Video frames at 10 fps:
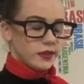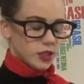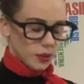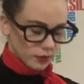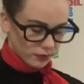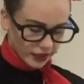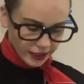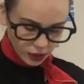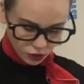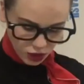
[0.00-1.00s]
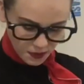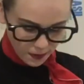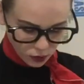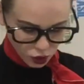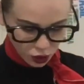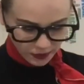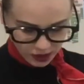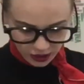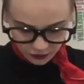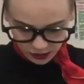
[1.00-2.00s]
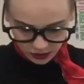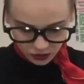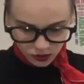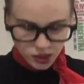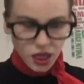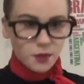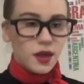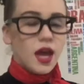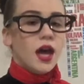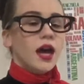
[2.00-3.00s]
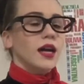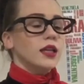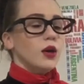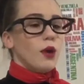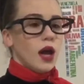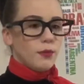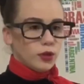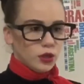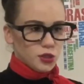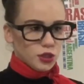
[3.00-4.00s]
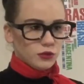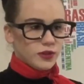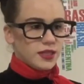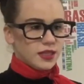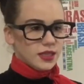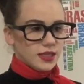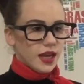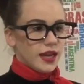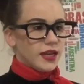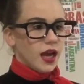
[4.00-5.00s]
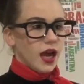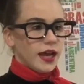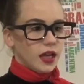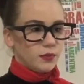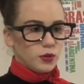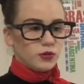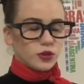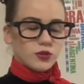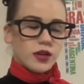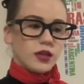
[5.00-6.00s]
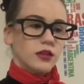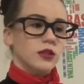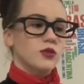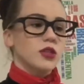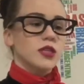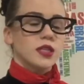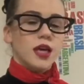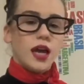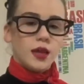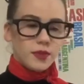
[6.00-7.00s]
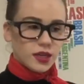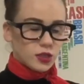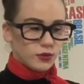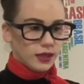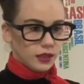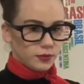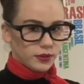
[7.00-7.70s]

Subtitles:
Stop complaining, strange people show up inside of your house all the time. Hello, I am your logical reasoning side. I help you to extract conclusions and I am here to help.